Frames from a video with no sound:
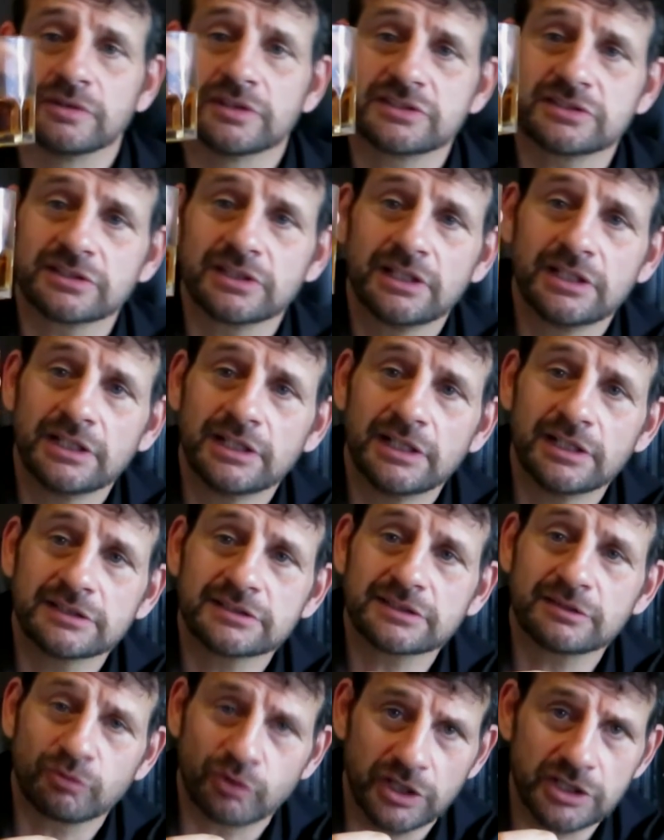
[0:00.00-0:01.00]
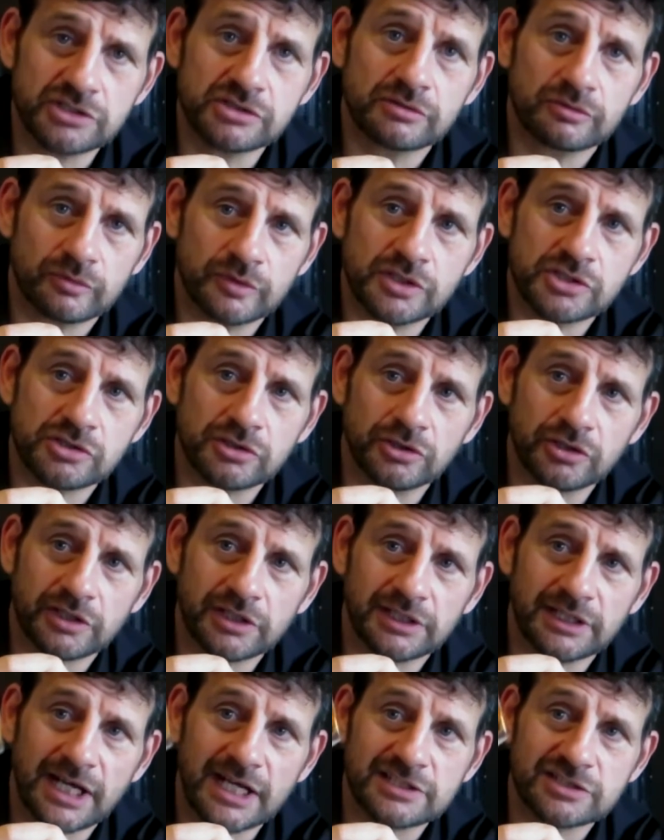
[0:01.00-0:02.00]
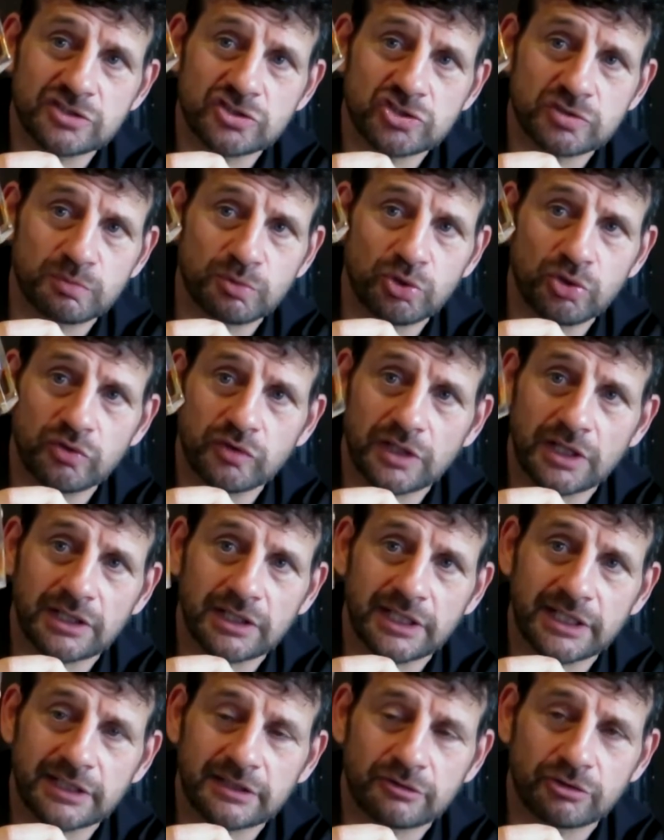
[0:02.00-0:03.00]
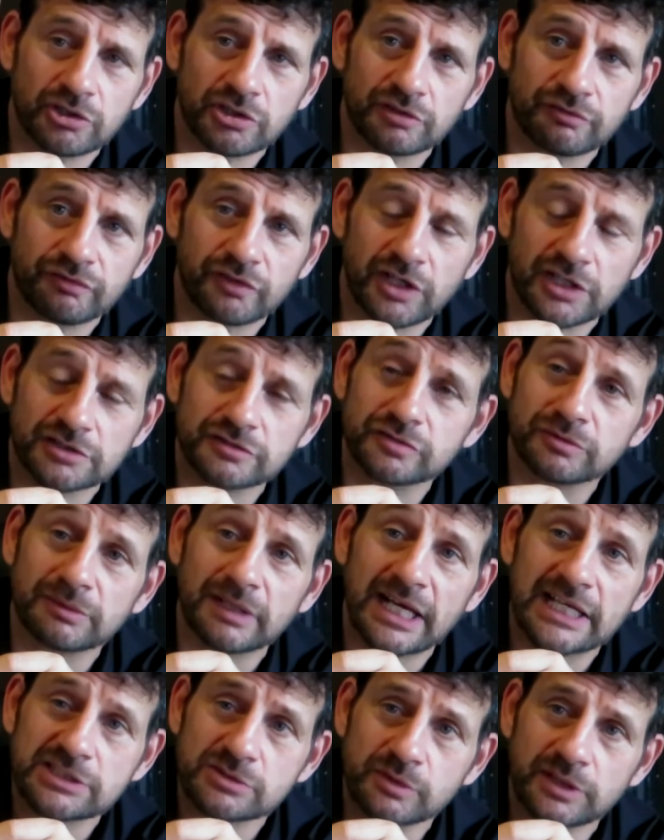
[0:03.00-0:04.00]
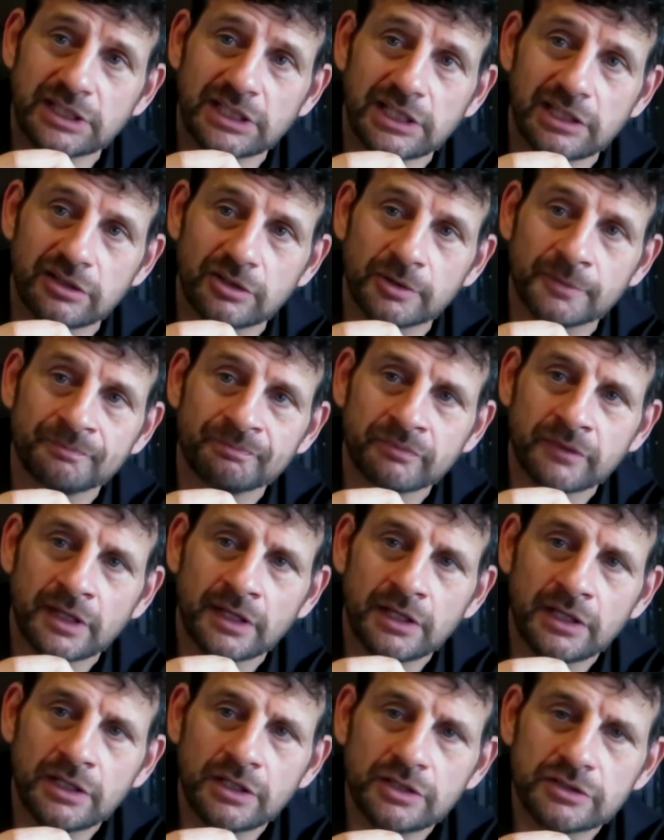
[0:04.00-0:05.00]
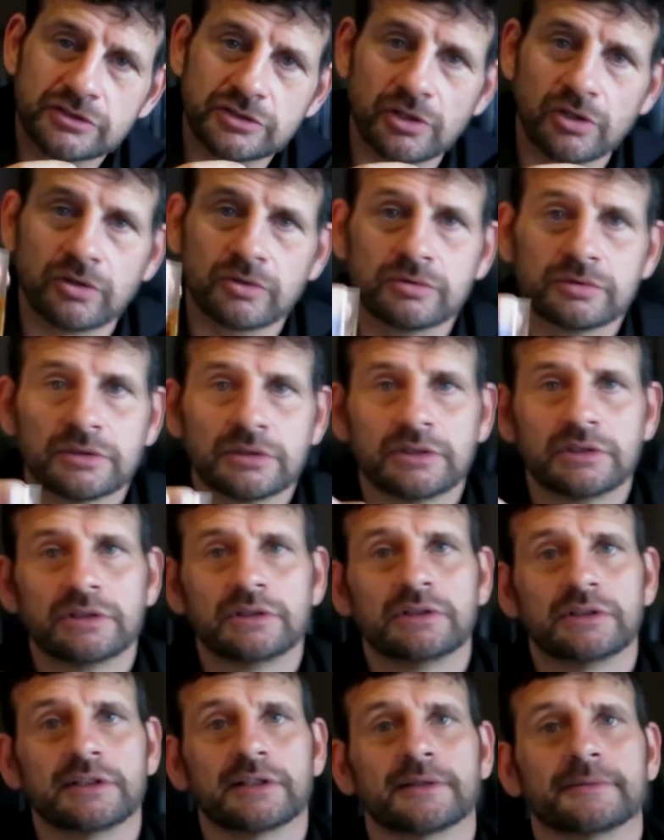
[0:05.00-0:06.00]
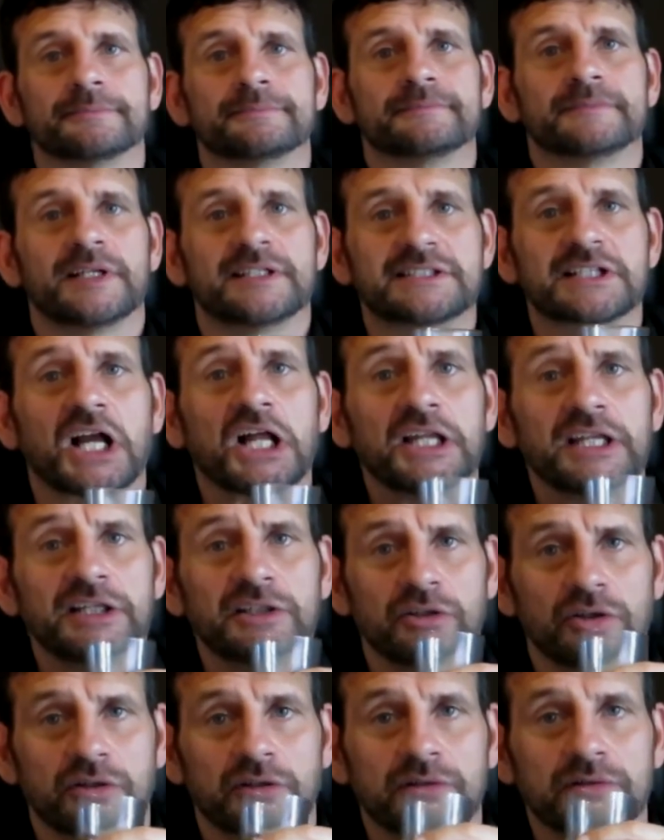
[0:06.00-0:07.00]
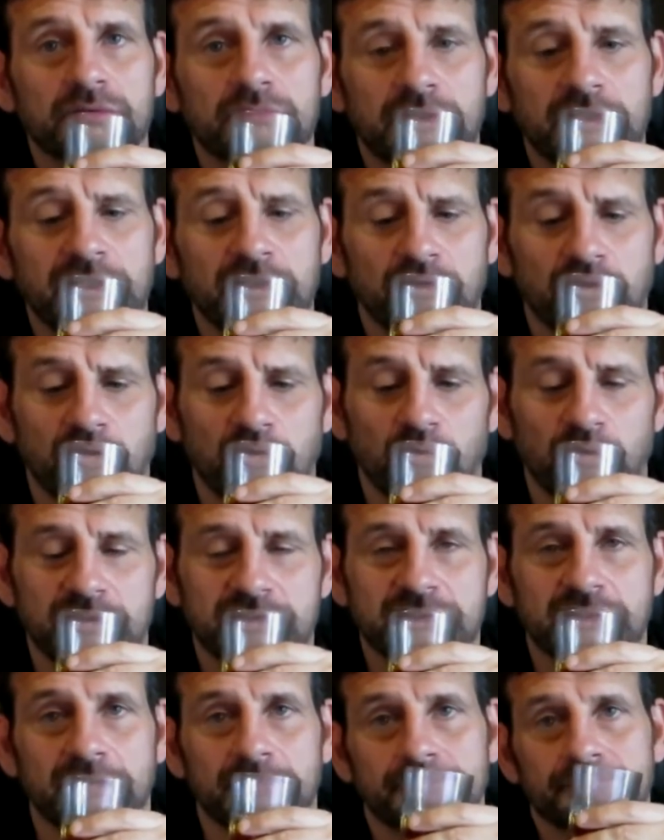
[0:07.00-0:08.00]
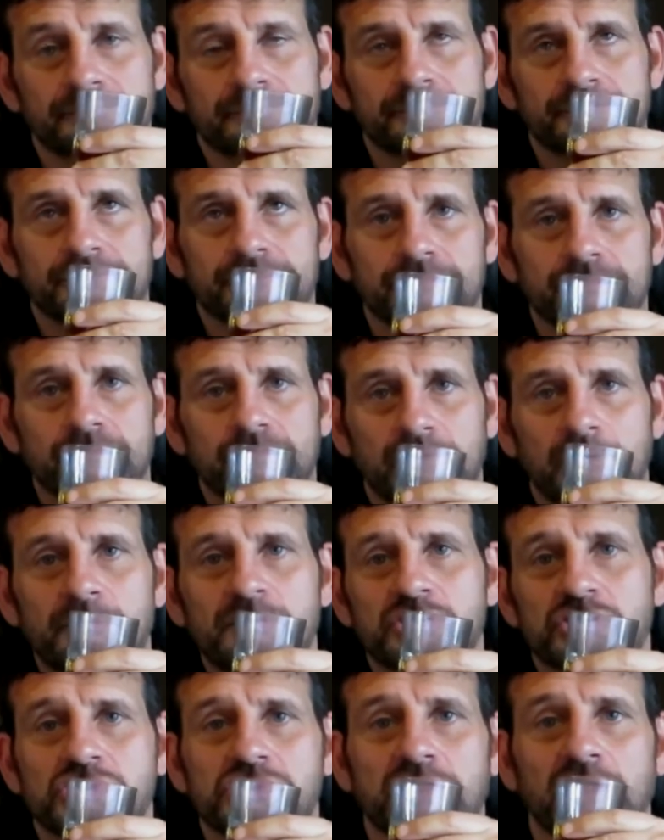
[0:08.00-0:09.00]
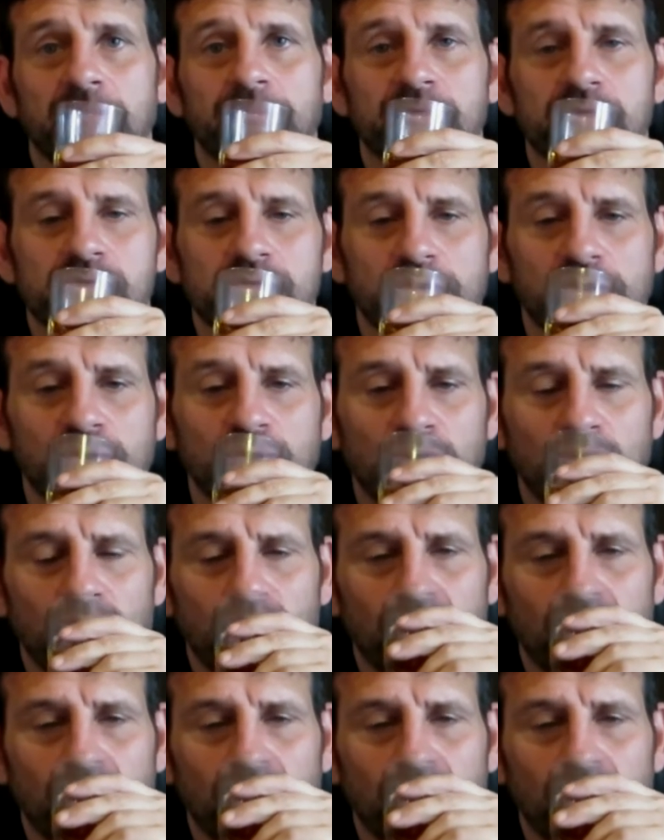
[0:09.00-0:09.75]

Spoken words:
It's rich looking, nice and smooth, not like Crooked Fox from last week either. So, you know, it's a clean looking whiskey. Let me just shut up and drink.